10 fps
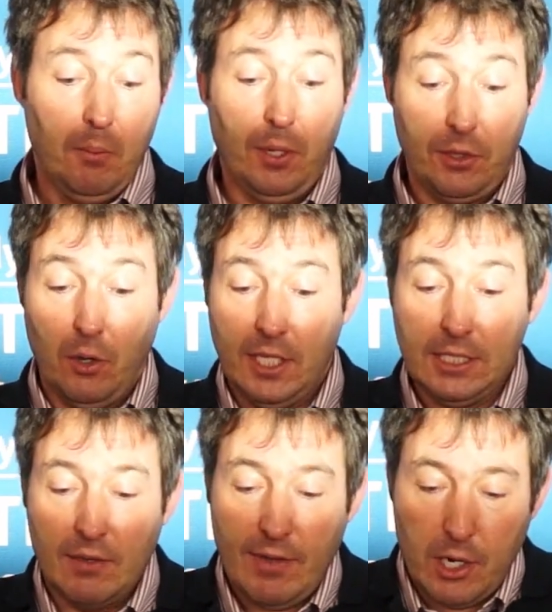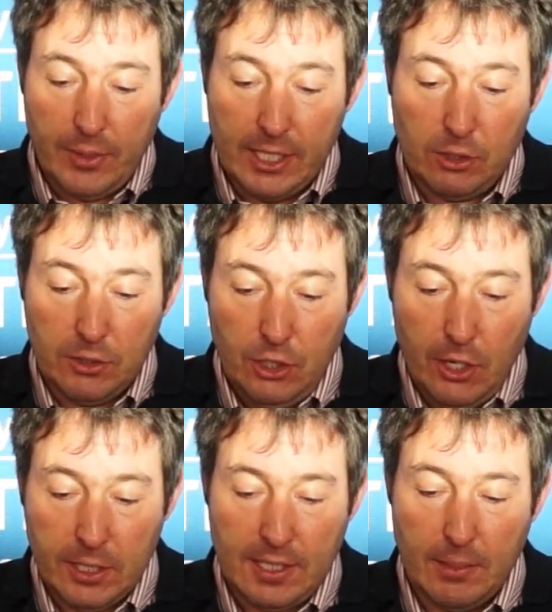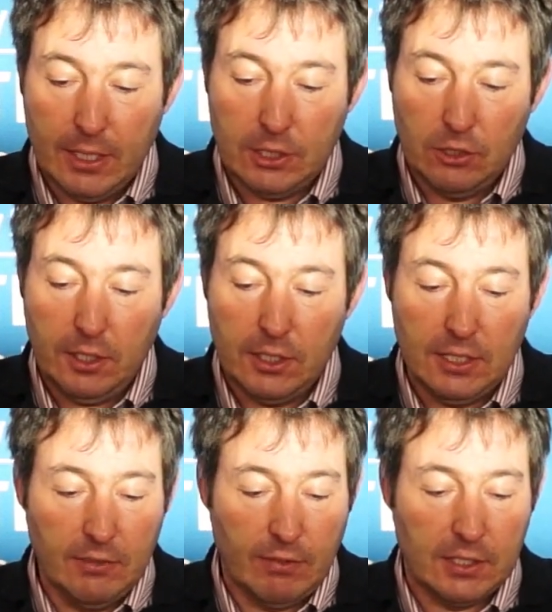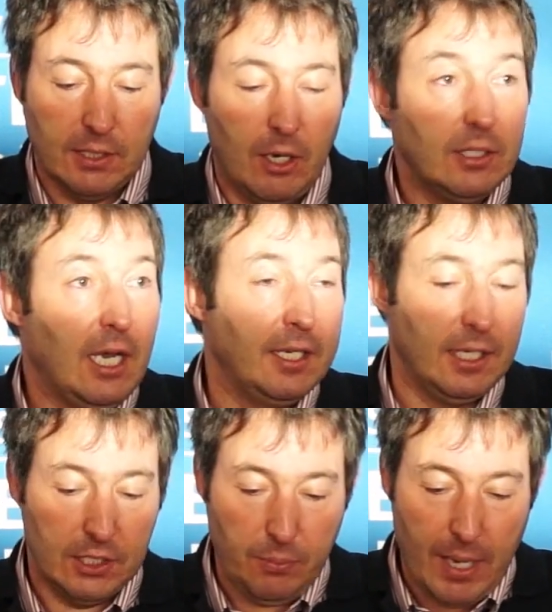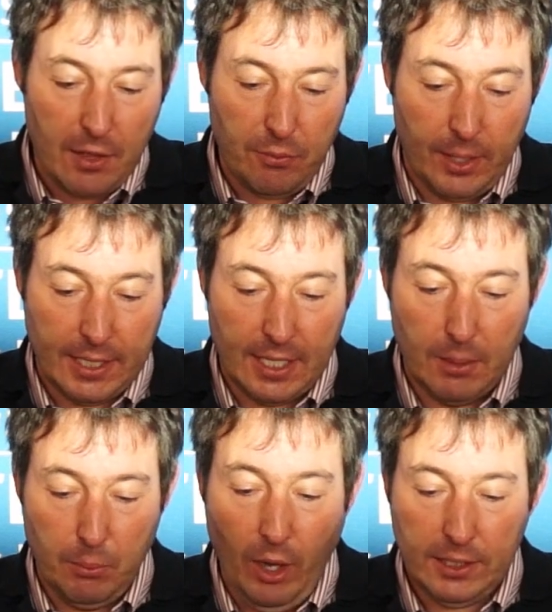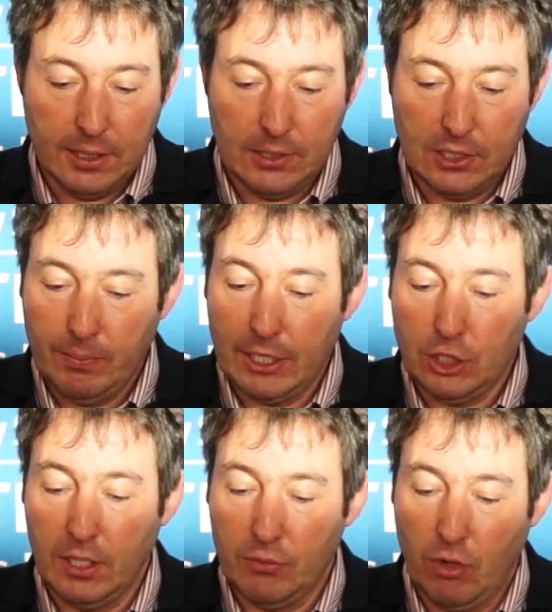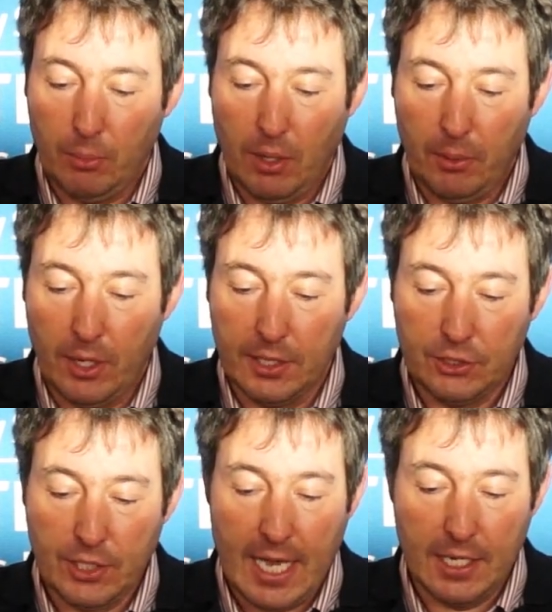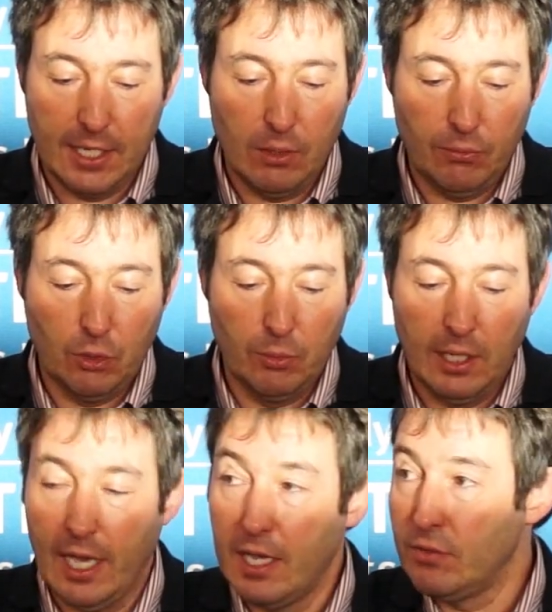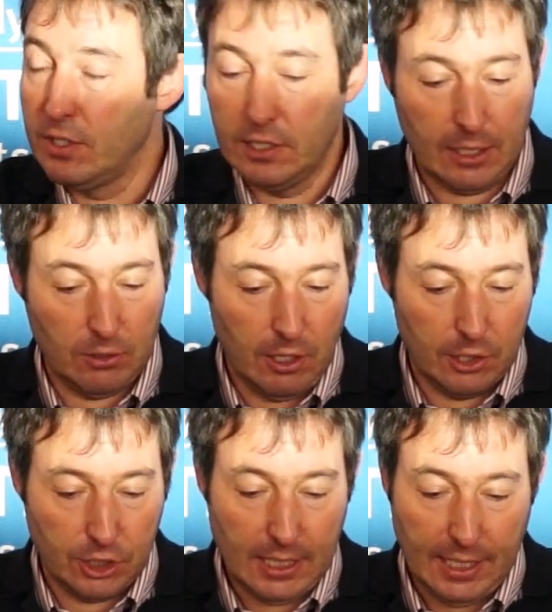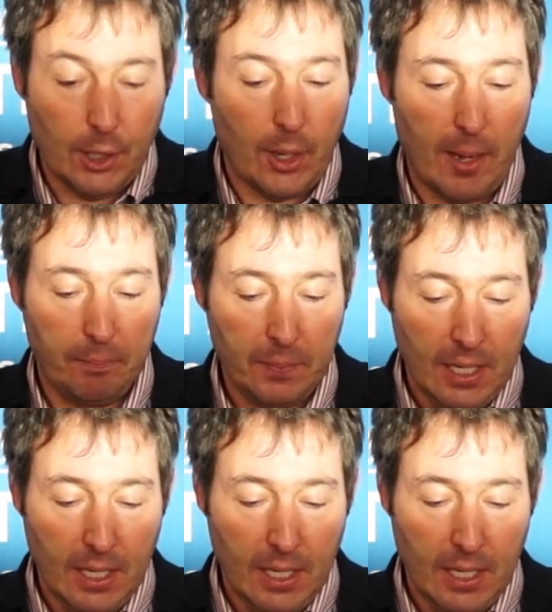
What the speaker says: But though these are very real concerns, they must not deceive us about Heidegger's path-breaking importance, especially for a proper understanding of human life in the technological era.